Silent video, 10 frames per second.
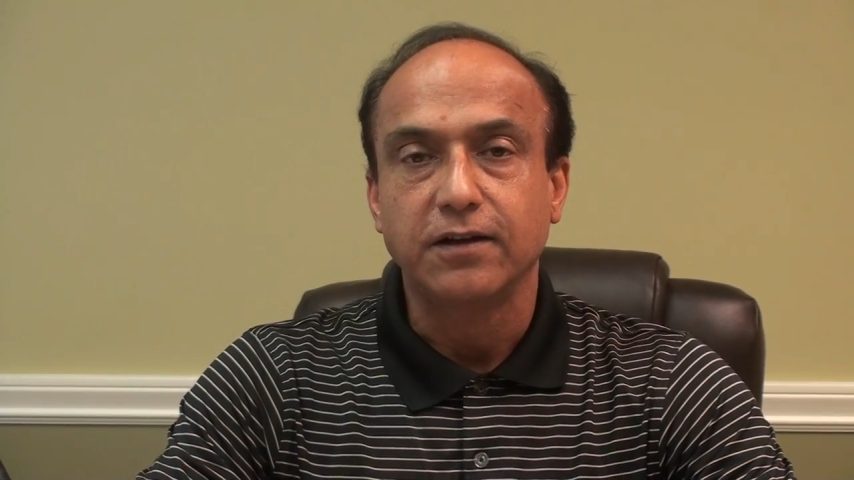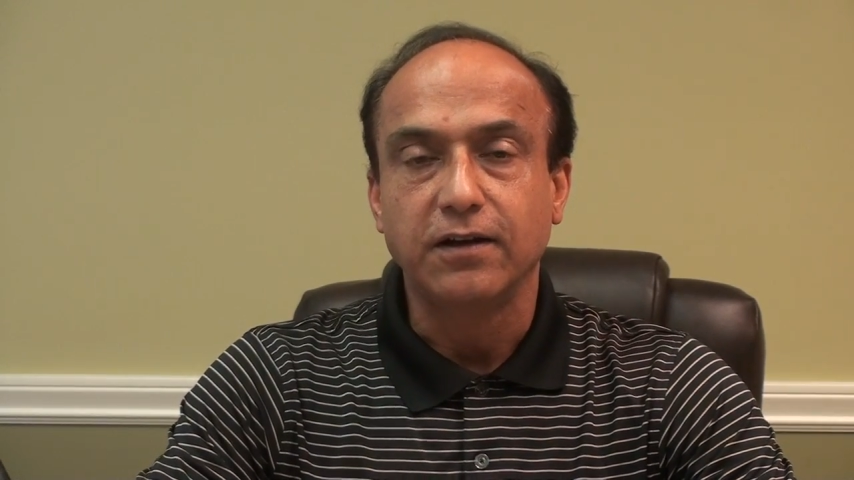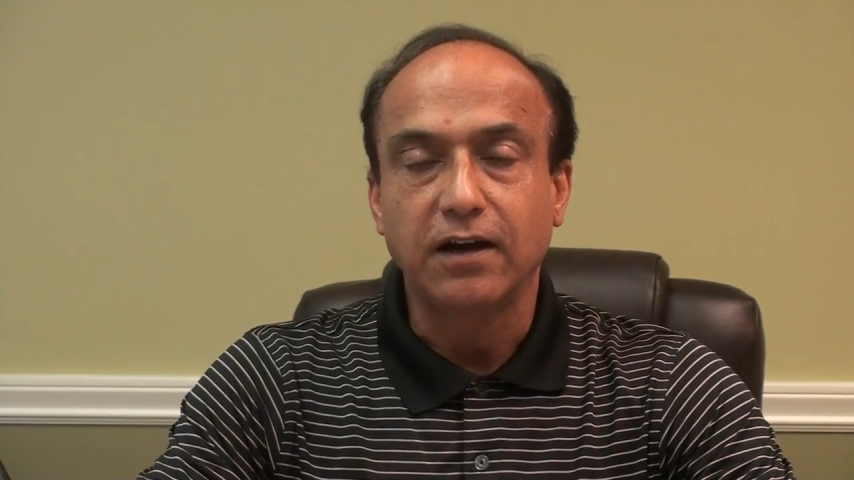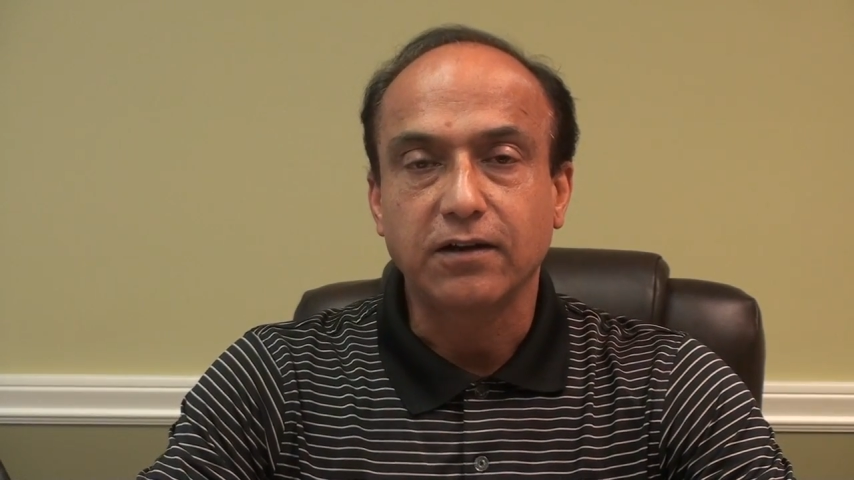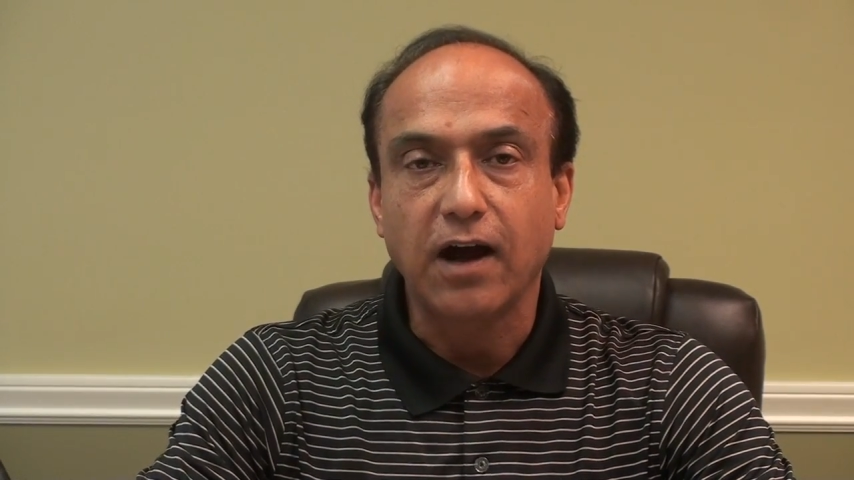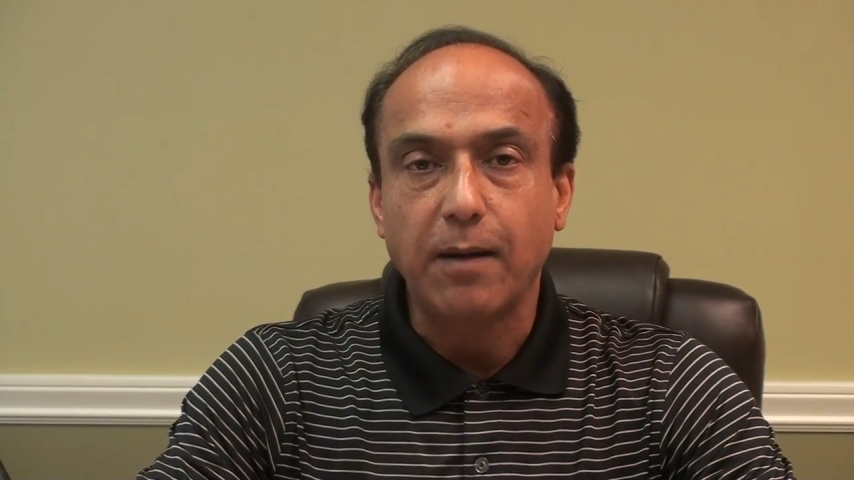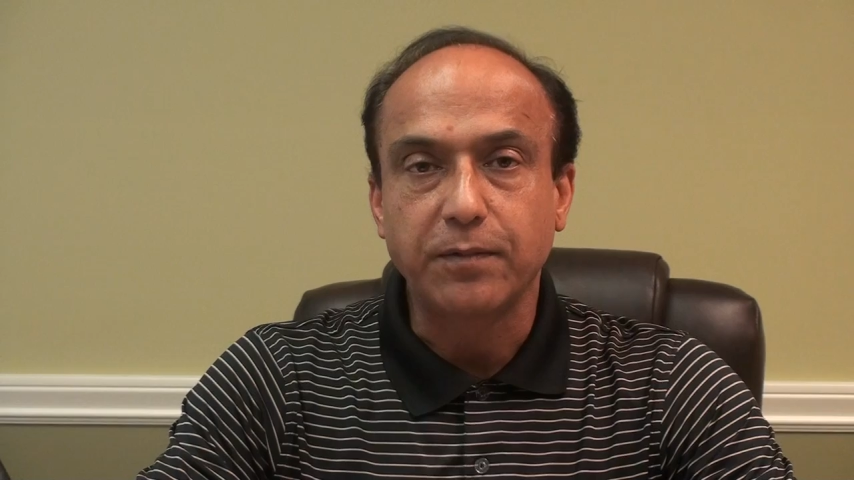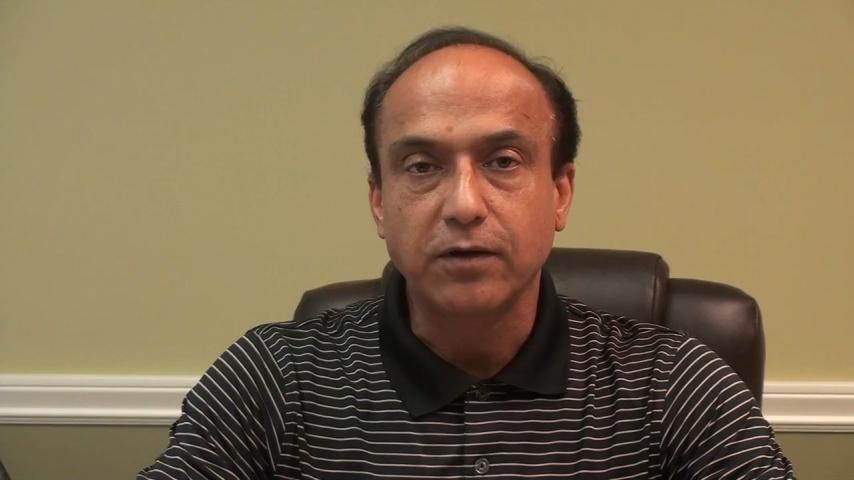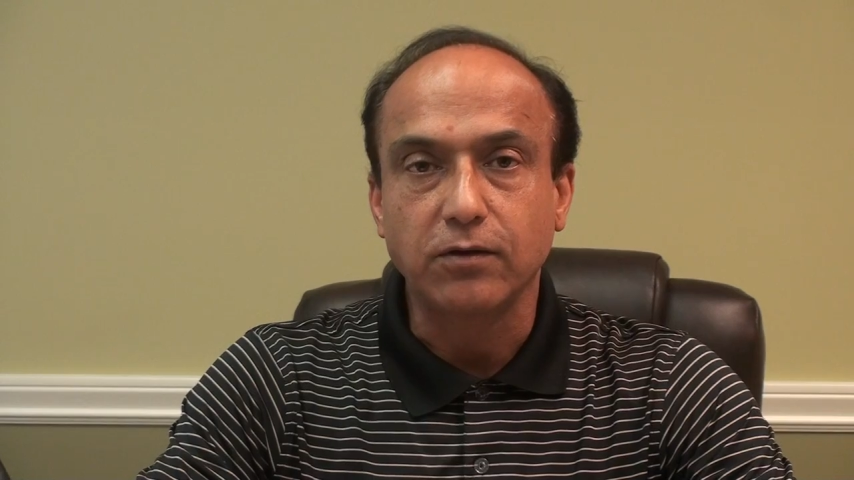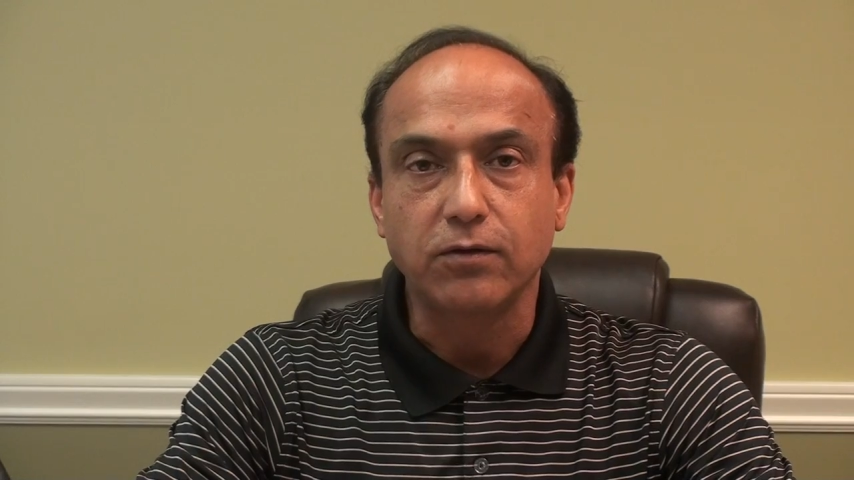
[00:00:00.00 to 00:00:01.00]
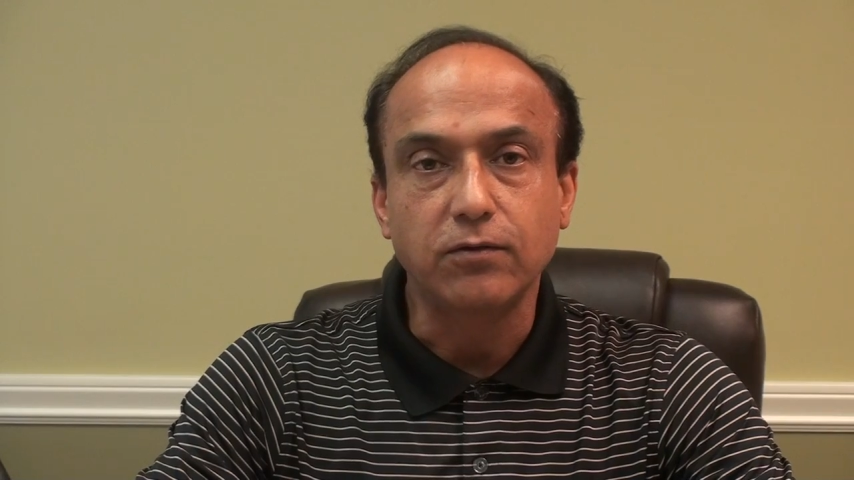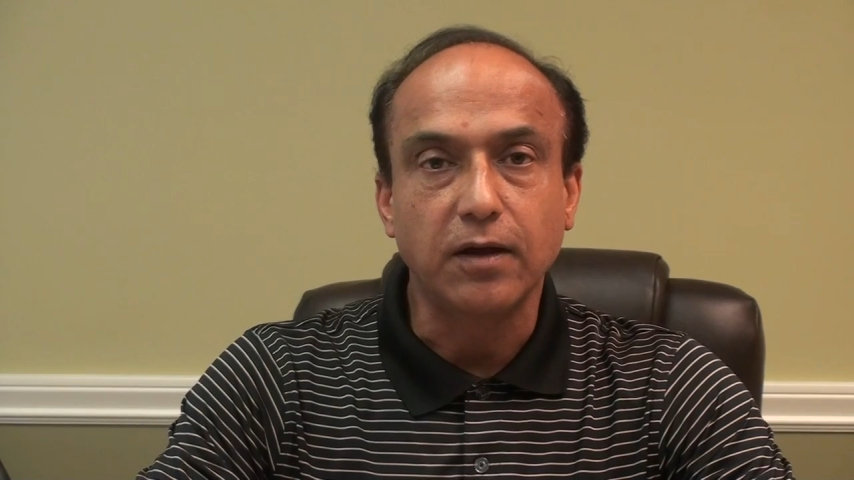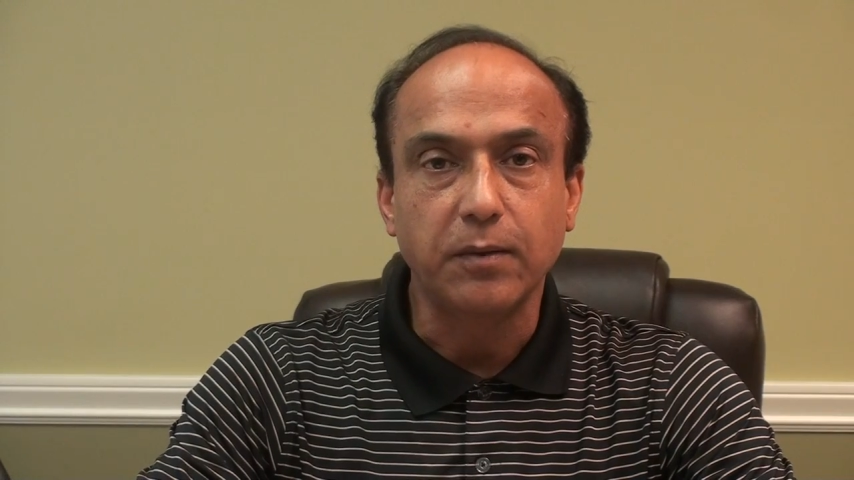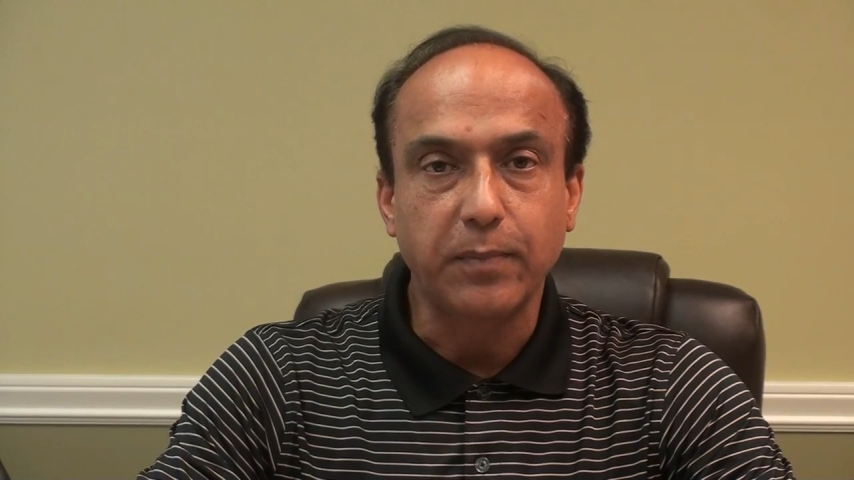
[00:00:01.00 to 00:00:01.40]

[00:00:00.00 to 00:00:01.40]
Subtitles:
not opted to do a